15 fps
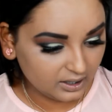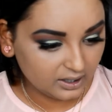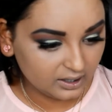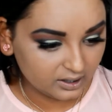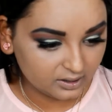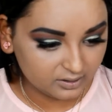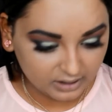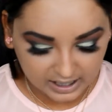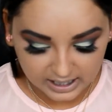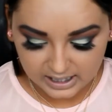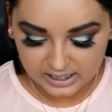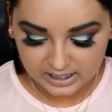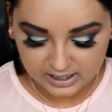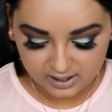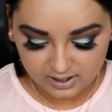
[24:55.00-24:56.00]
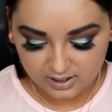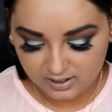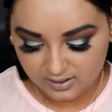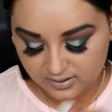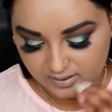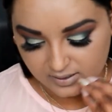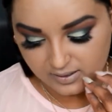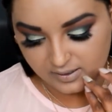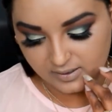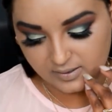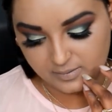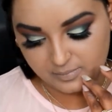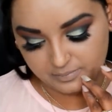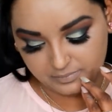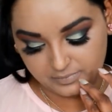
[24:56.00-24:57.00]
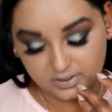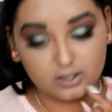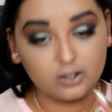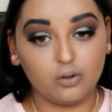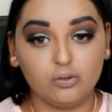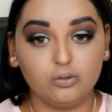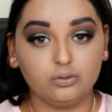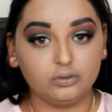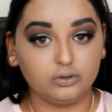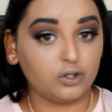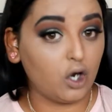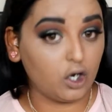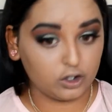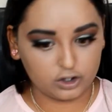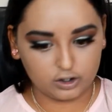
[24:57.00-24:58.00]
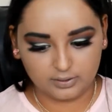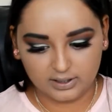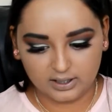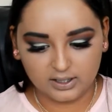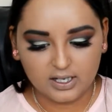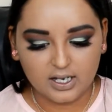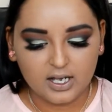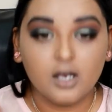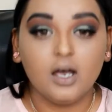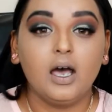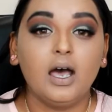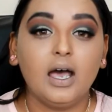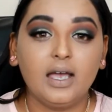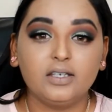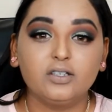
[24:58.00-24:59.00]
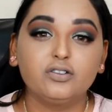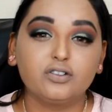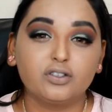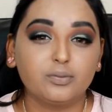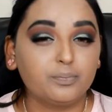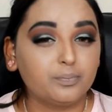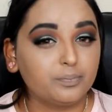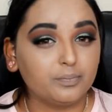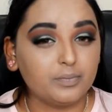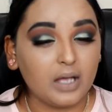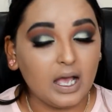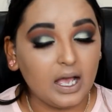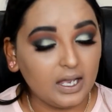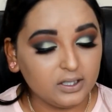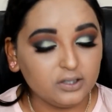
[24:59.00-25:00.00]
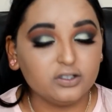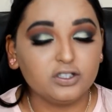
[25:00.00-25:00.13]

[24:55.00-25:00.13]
a grey um, tone contour. I use the I